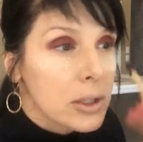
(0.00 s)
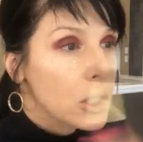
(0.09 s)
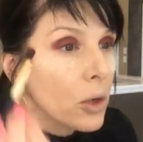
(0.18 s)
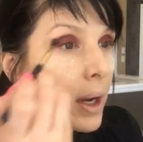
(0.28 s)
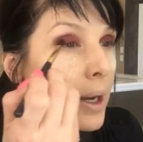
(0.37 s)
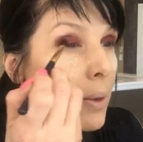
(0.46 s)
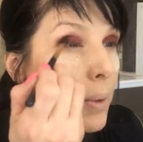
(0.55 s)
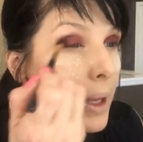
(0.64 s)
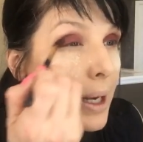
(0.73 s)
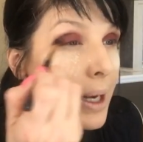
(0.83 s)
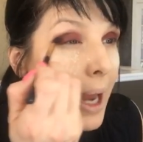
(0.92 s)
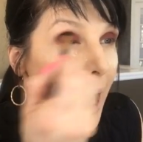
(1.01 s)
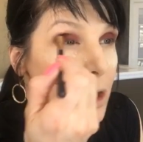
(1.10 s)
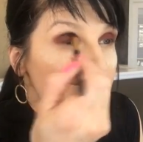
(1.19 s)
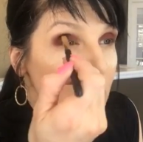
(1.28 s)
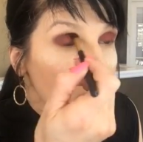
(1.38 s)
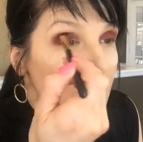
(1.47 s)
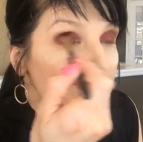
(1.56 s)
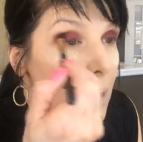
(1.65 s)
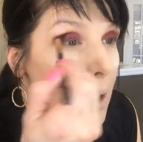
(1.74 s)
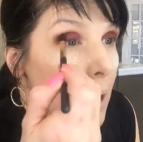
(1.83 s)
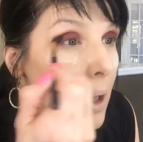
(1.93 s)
to create a really natural